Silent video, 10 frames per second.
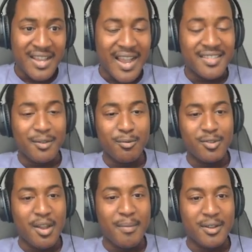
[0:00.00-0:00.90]
I think we're
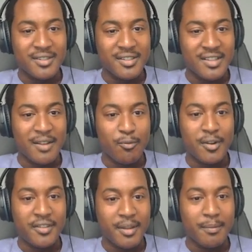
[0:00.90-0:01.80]
talking about just like when
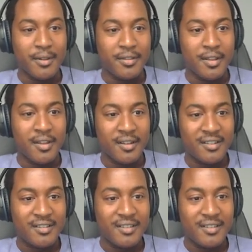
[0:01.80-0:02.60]
you think about the